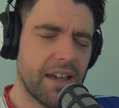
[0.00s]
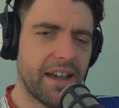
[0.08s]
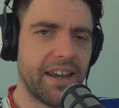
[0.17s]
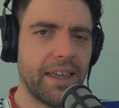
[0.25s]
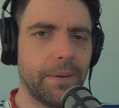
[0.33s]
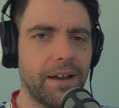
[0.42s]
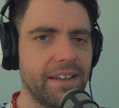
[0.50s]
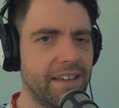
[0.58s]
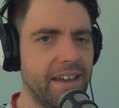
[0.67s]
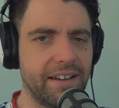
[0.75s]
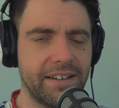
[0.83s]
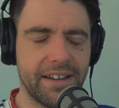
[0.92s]
Anyway,
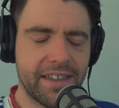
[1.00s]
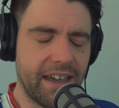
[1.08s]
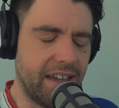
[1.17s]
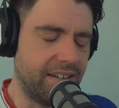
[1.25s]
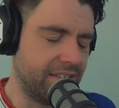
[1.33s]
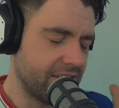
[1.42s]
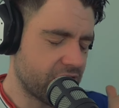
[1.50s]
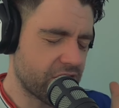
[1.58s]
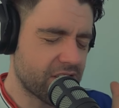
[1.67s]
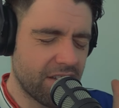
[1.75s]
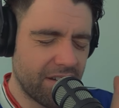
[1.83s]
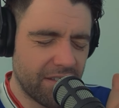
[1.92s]
yeah, again,
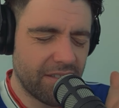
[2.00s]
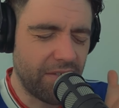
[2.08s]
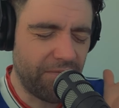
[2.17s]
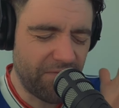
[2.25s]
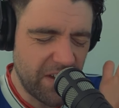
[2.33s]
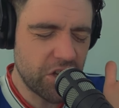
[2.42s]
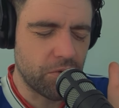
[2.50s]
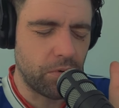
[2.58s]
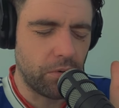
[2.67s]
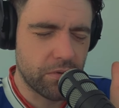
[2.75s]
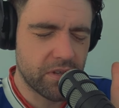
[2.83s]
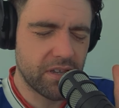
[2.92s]
just the
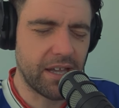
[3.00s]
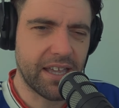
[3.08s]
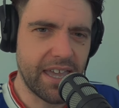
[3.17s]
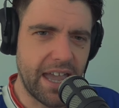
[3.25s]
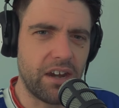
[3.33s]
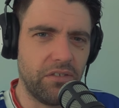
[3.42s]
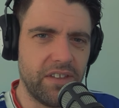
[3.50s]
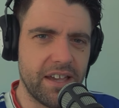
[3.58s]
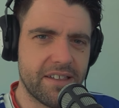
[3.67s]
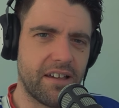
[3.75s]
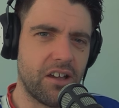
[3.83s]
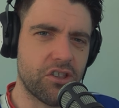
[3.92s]
visuals again on
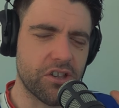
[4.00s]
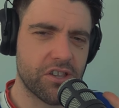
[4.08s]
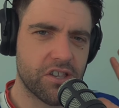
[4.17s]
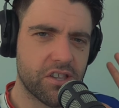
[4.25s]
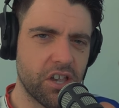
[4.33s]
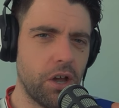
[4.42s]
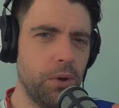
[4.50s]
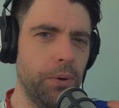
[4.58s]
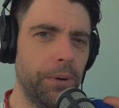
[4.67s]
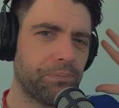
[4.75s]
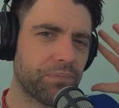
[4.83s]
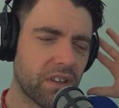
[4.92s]
this are just so,
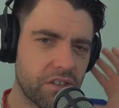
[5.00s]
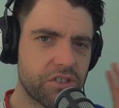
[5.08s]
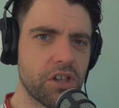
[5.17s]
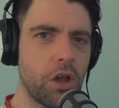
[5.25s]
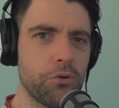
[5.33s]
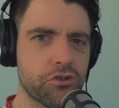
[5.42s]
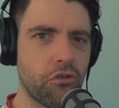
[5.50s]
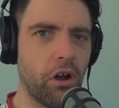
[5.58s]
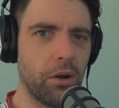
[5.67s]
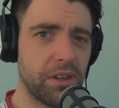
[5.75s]
so strong.